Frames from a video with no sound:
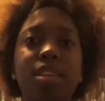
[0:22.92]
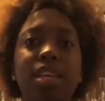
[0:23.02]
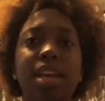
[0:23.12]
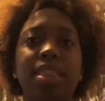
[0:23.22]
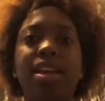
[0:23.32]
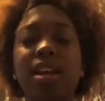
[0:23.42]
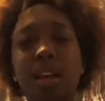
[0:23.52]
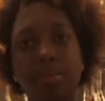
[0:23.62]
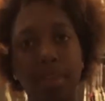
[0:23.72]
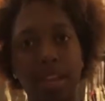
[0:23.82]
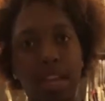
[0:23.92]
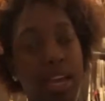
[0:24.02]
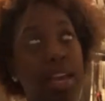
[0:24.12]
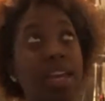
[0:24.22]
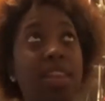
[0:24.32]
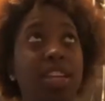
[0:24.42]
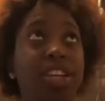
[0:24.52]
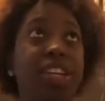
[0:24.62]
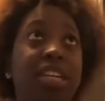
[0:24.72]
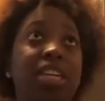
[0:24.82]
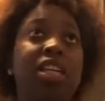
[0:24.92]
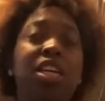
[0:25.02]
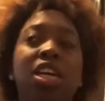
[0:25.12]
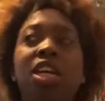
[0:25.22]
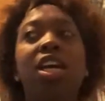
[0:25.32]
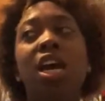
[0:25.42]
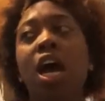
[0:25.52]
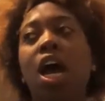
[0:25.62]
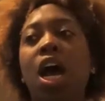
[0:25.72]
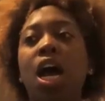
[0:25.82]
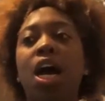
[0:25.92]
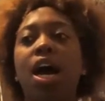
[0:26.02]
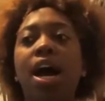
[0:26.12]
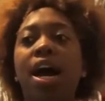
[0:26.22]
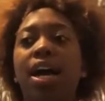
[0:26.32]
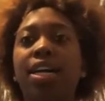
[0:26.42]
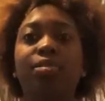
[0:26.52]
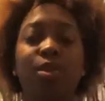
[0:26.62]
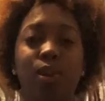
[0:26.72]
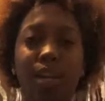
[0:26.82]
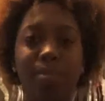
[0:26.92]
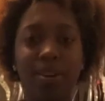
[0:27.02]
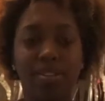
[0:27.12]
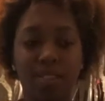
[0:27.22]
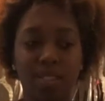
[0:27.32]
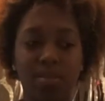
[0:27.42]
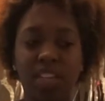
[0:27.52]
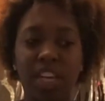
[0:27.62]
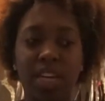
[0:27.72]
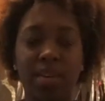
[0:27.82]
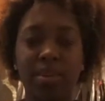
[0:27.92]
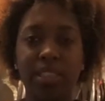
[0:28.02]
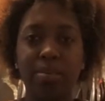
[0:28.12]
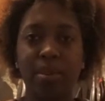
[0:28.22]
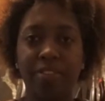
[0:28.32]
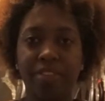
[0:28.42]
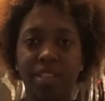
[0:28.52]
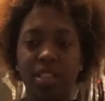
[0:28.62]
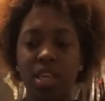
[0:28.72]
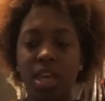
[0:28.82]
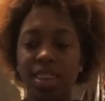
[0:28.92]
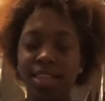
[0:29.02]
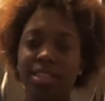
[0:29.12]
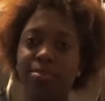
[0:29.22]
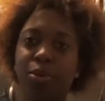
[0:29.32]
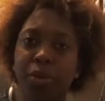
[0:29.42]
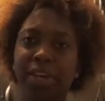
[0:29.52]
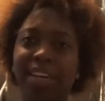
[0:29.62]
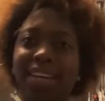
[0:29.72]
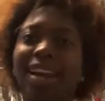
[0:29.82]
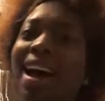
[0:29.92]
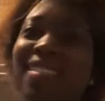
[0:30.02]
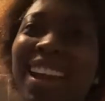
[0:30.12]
Yeah, I think I got up at like 8:30 because we're going to breakfast. I'm treating him to breakfast this morning. How